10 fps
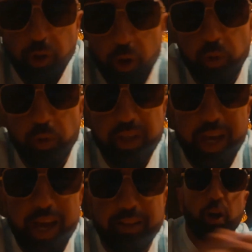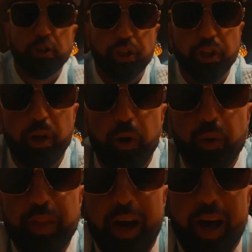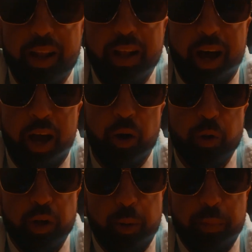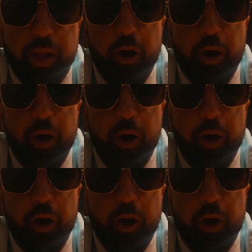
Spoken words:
know yet, y'all should know that I own a company